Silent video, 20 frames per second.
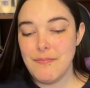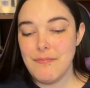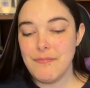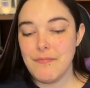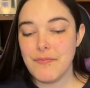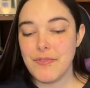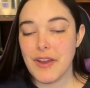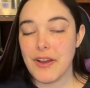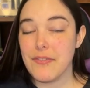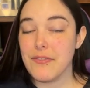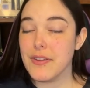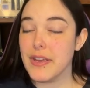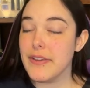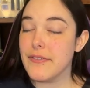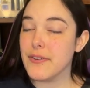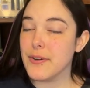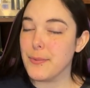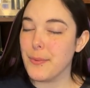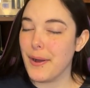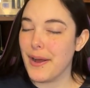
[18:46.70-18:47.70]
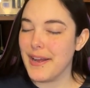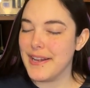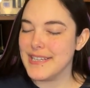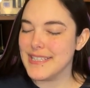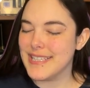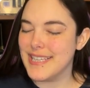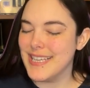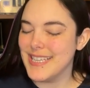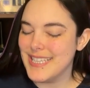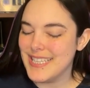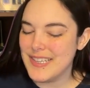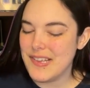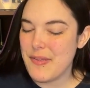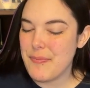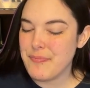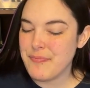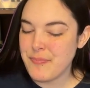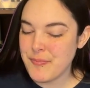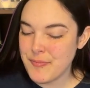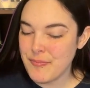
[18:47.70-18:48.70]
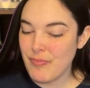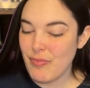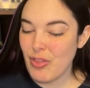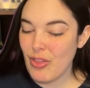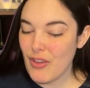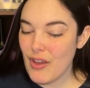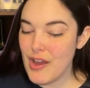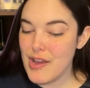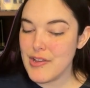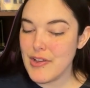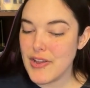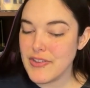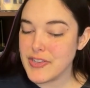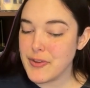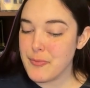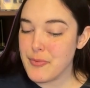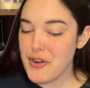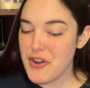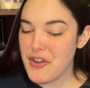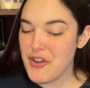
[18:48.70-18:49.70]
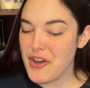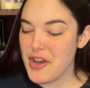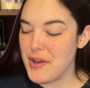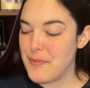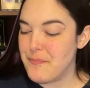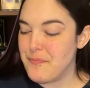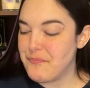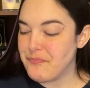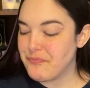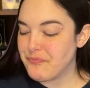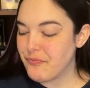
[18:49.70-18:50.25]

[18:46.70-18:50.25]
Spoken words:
Now, flavor-wise, it's also pretty good.